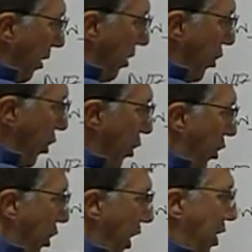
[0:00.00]
should
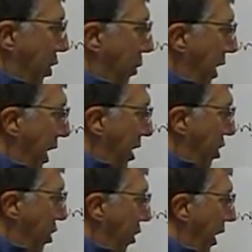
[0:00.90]
just be
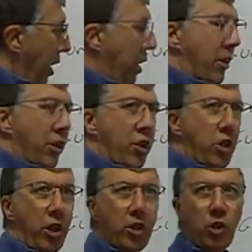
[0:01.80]
entering the
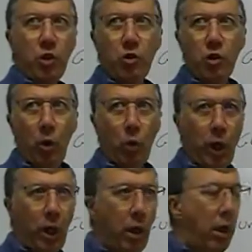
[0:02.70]
charge controller.
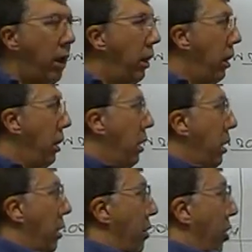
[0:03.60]

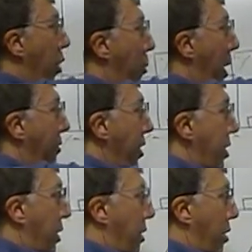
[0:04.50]
Not above it,
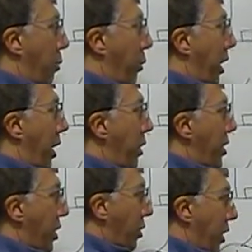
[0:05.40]
not below
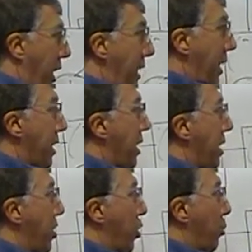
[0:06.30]
it, not in it.
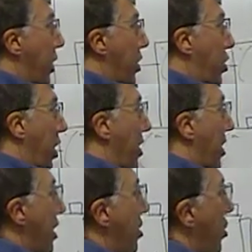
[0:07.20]
It should be just
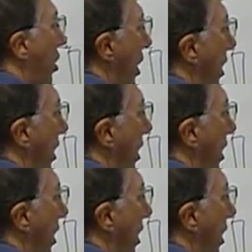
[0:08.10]
entering.